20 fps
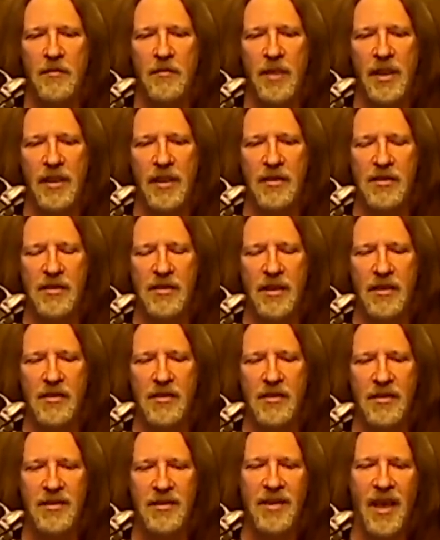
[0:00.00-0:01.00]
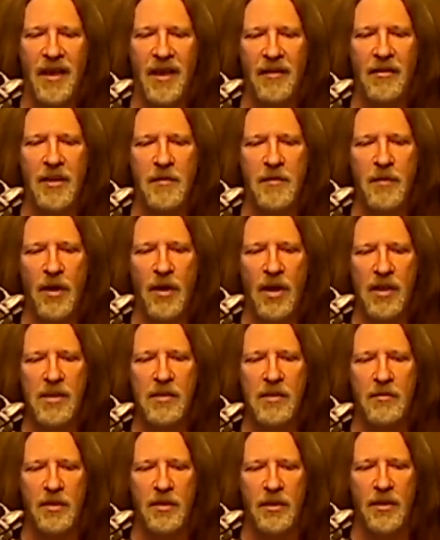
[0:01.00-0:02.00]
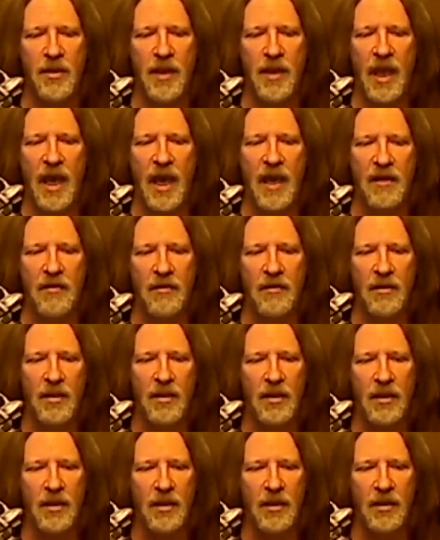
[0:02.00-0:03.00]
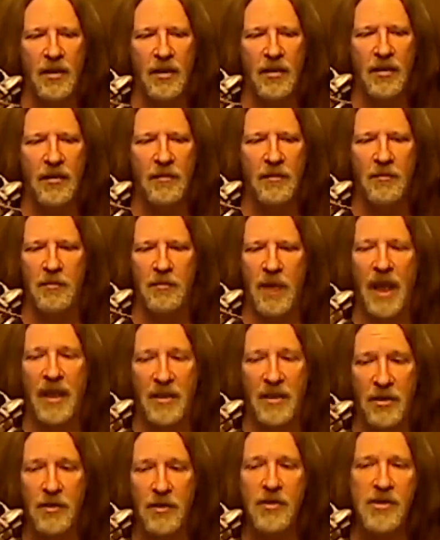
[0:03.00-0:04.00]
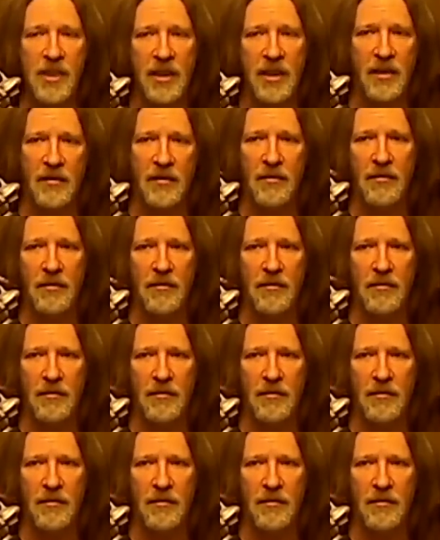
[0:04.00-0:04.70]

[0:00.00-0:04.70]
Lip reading: but it's entirely possible that by using